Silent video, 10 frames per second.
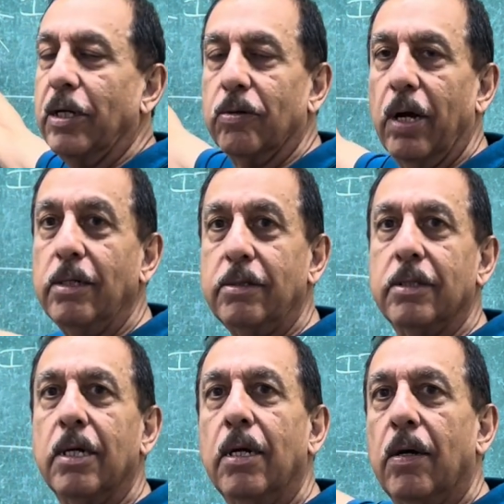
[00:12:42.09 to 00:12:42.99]
to
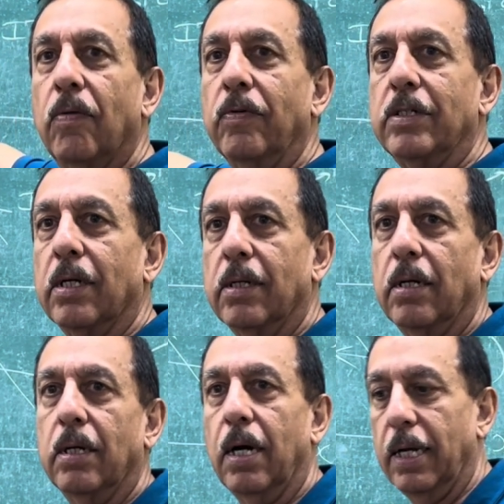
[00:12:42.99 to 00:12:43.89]
S which
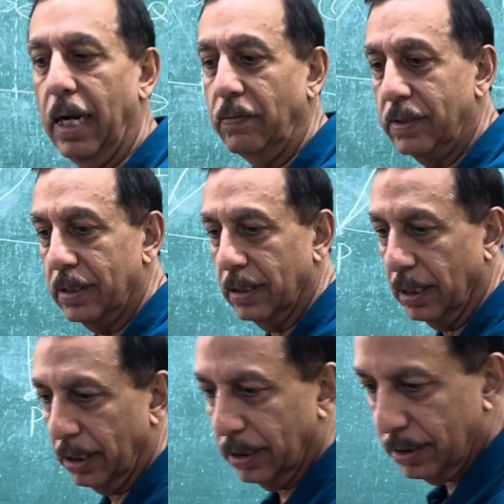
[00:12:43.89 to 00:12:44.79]
arrives
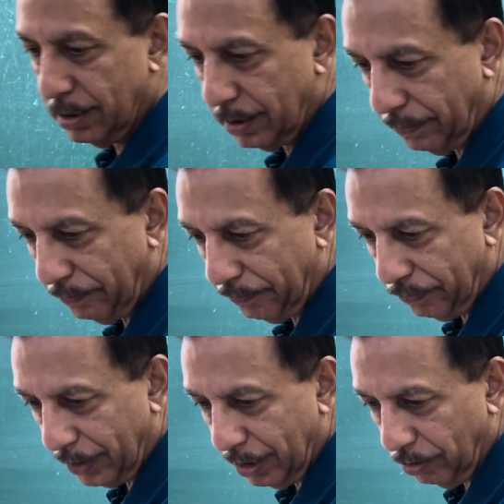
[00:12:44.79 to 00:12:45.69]
earlier.
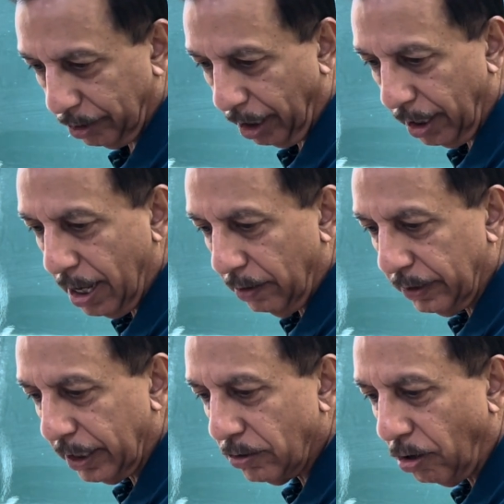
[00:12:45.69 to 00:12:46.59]
Okay. We
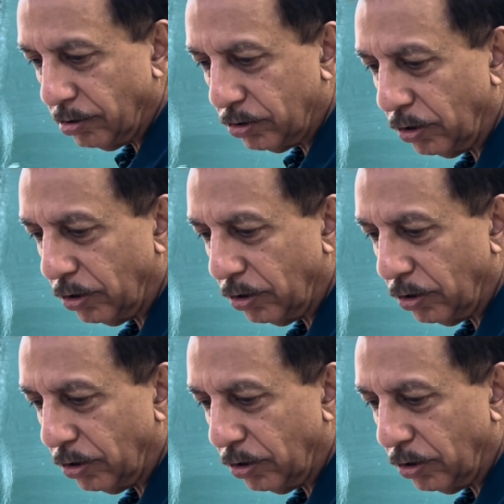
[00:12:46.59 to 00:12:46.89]
can also